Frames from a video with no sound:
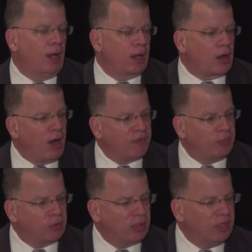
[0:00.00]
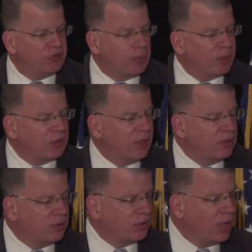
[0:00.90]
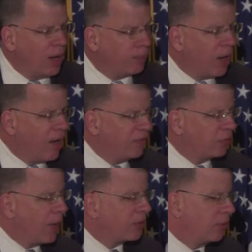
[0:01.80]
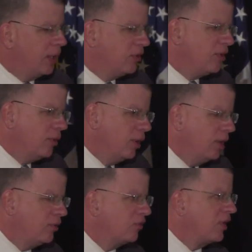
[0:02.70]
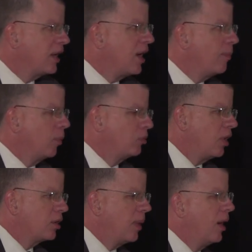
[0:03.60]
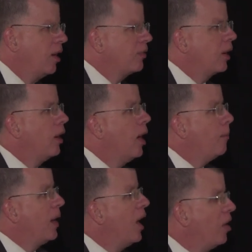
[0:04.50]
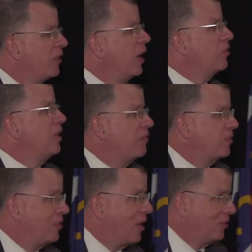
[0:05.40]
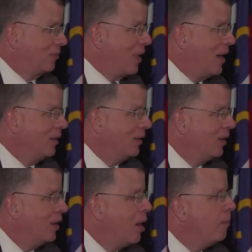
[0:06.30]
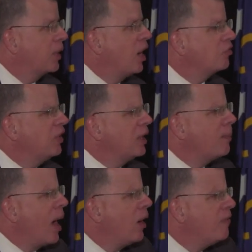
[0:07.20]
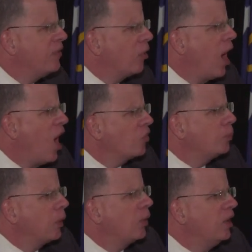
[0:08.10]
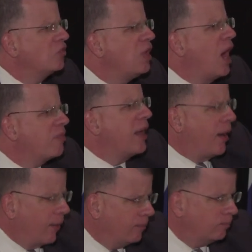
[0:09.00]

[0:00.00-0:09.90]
gone from her leadership as a nonprofit director into state government. We'll talk about healthcare. But healthcare is infrastructure, right? Because think about if your hospital is not there,